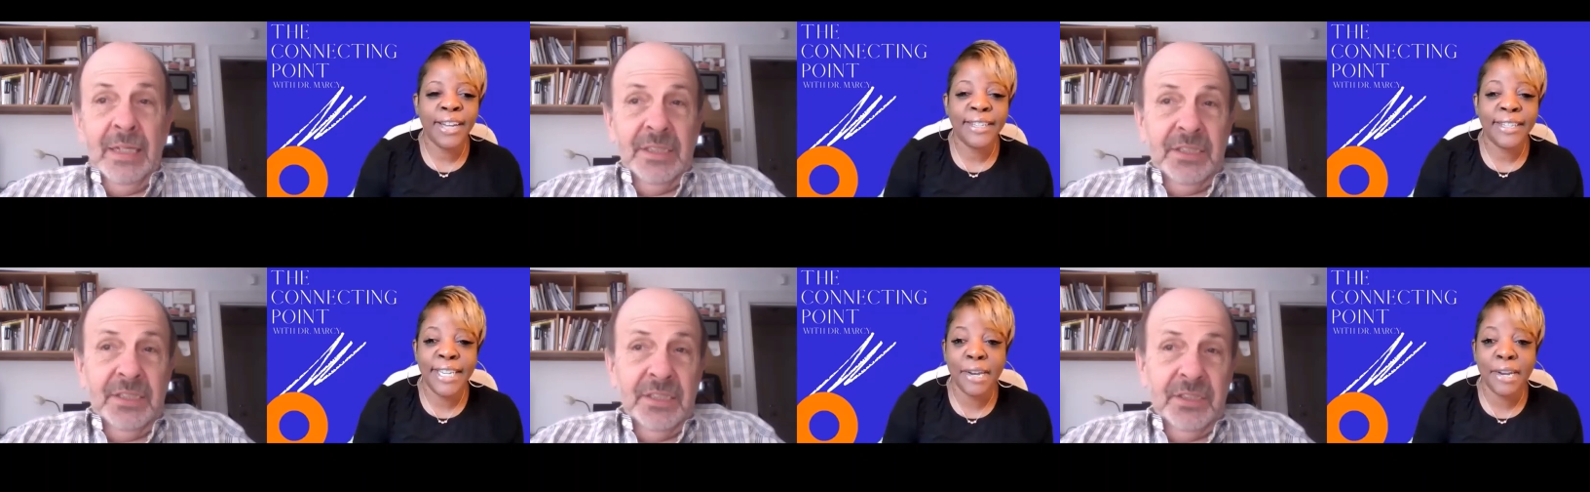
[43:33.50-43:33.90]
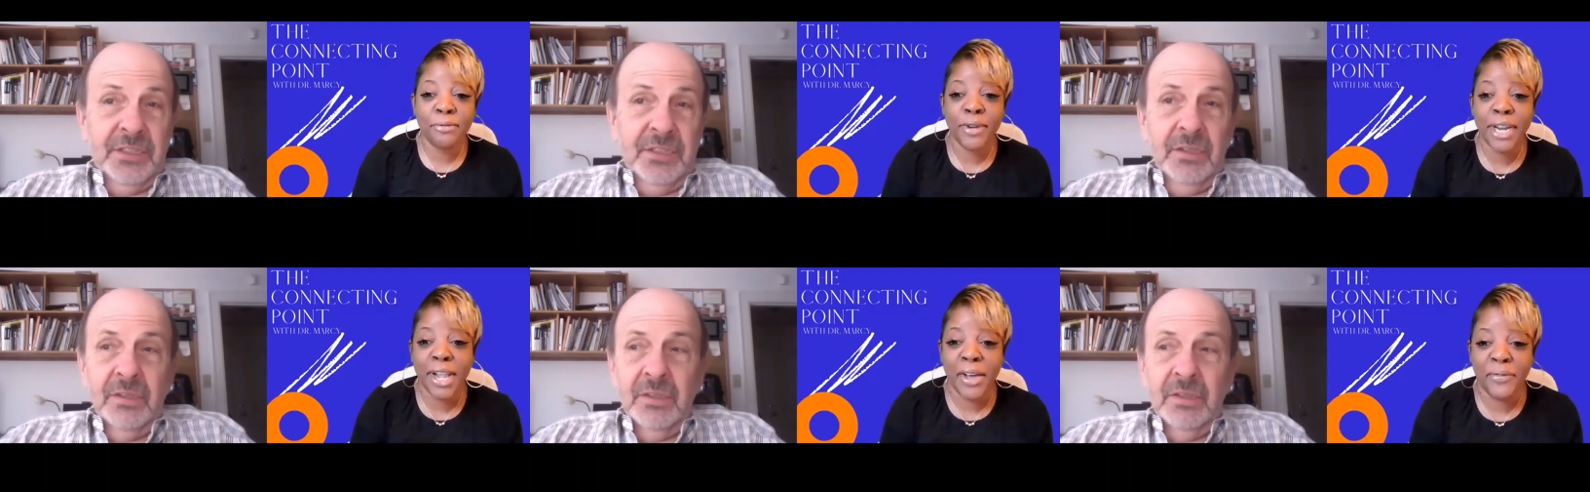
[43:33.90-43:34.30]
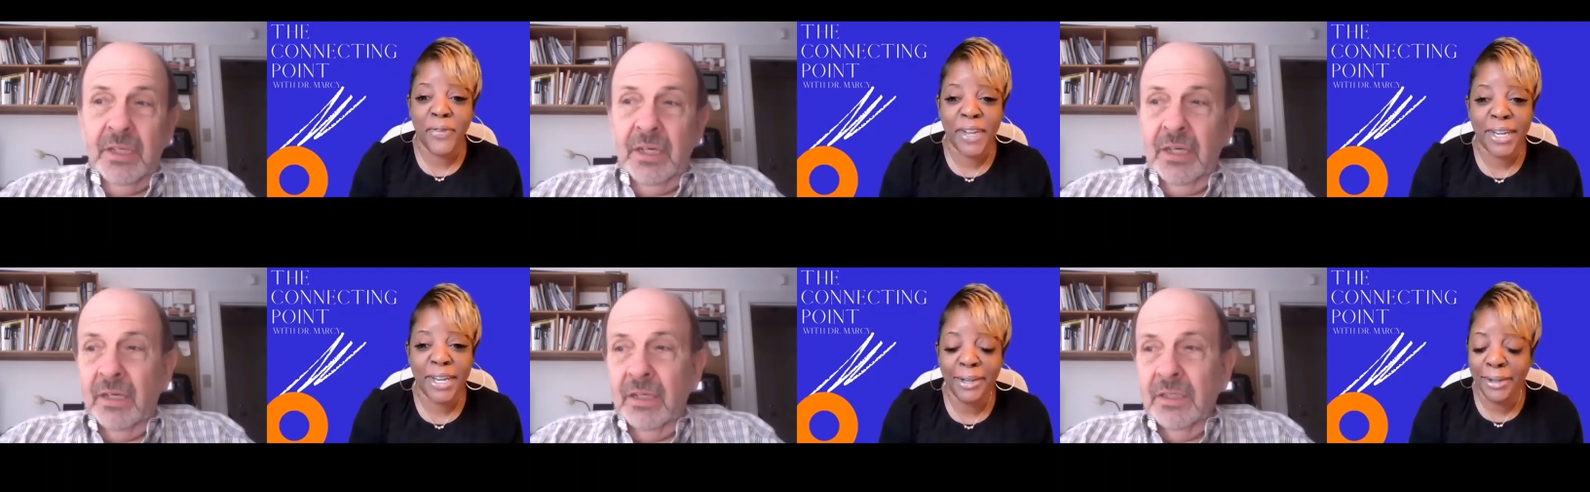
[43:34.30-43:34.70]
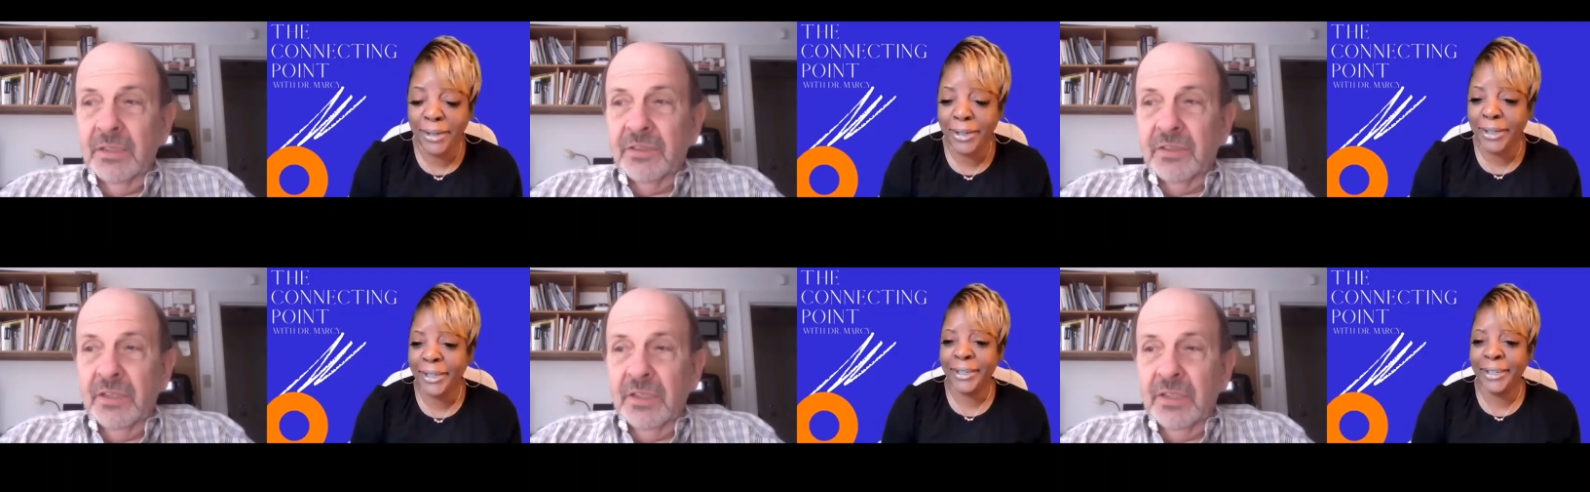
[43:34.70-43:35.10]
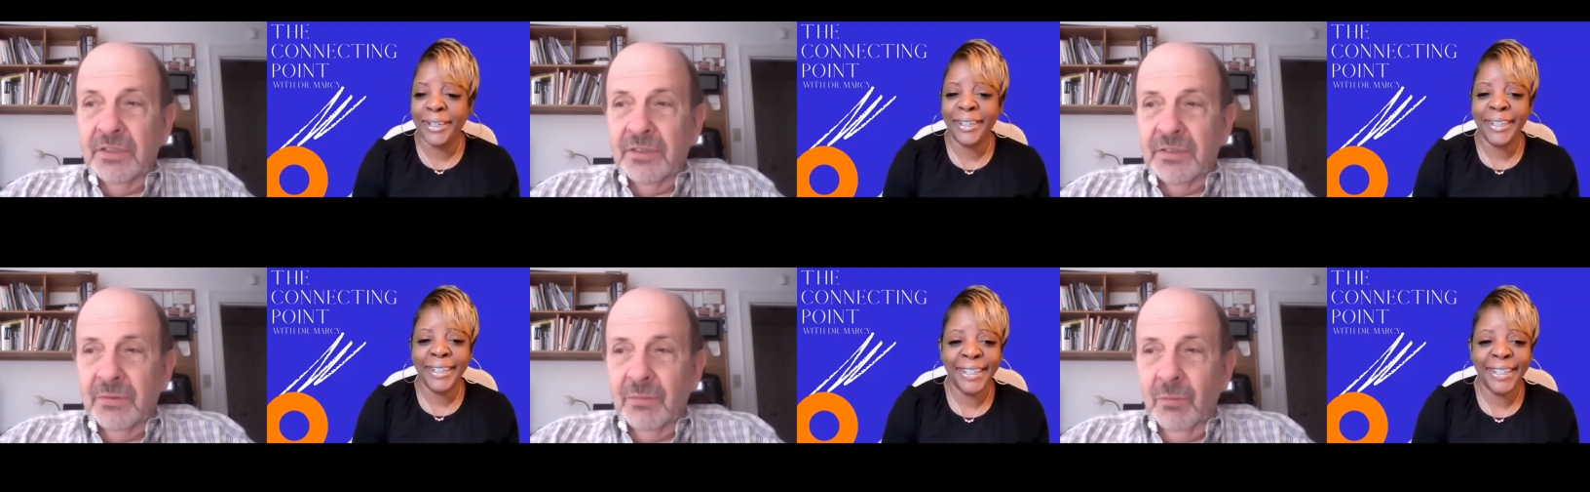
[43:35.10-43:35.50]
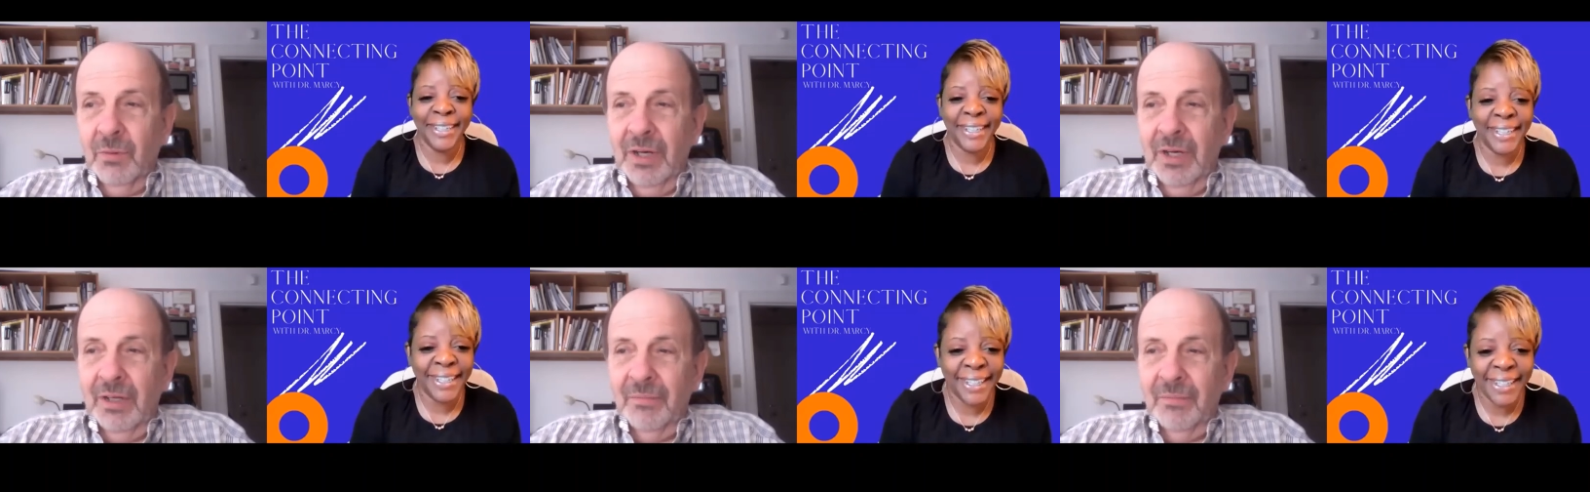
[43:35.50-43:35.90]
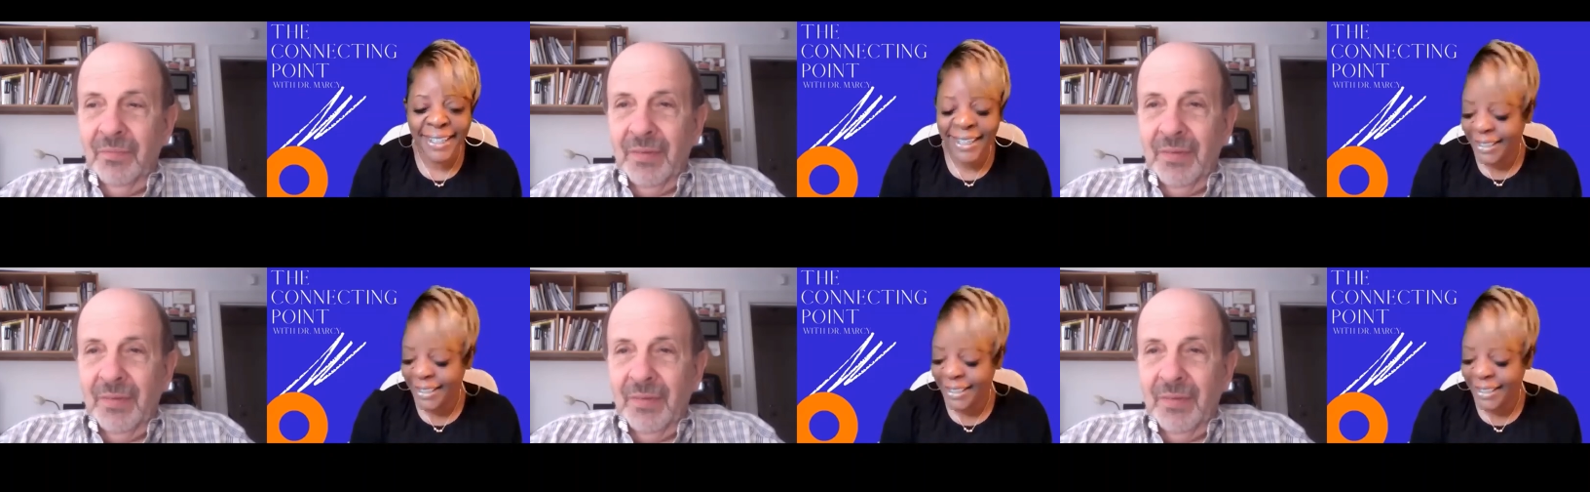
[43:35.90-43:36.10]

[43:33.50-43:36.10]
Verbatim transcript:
Speaker 1: it's trying still to get there. rid of it. it, it well,